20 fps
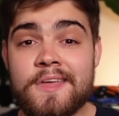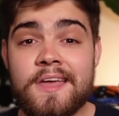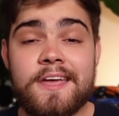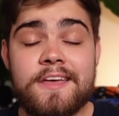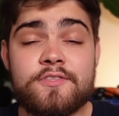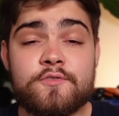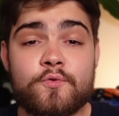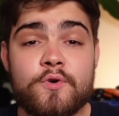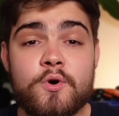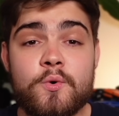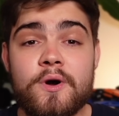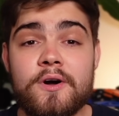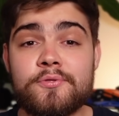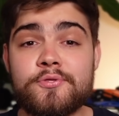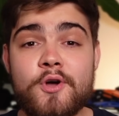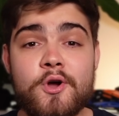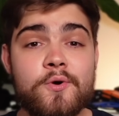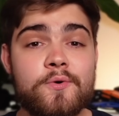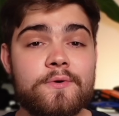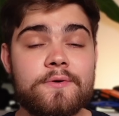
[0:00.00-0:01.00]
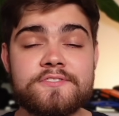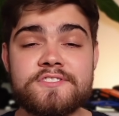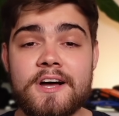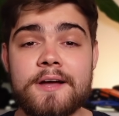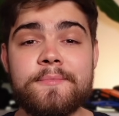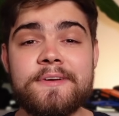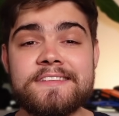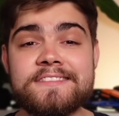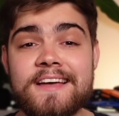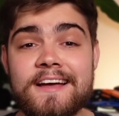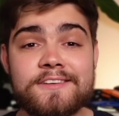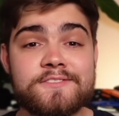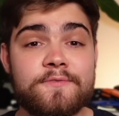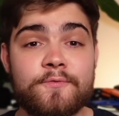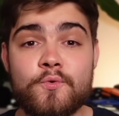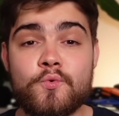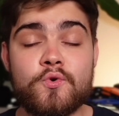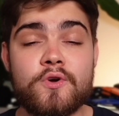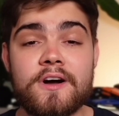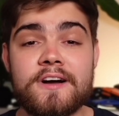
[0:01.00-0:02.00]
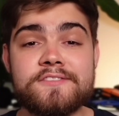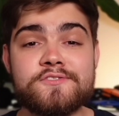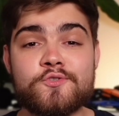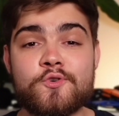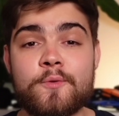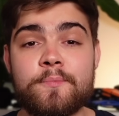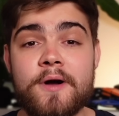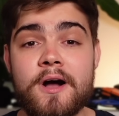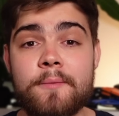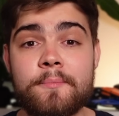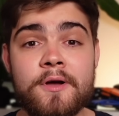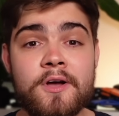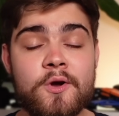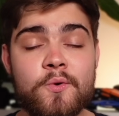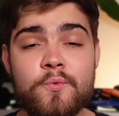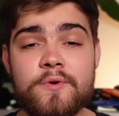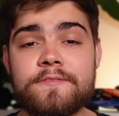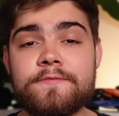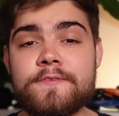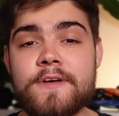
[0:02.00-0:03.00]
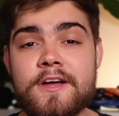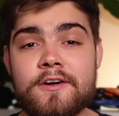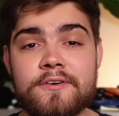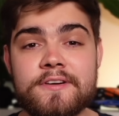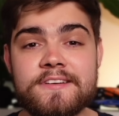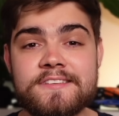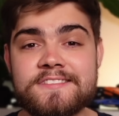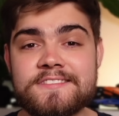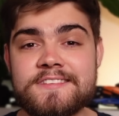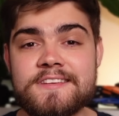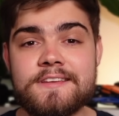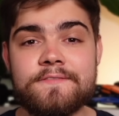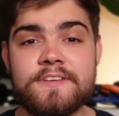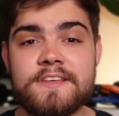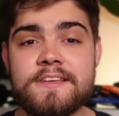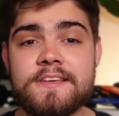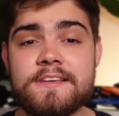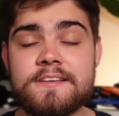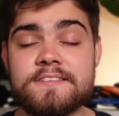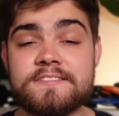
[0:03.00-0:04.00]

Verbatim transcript: In the real world though, timing attacks of all kinds crop up with various C V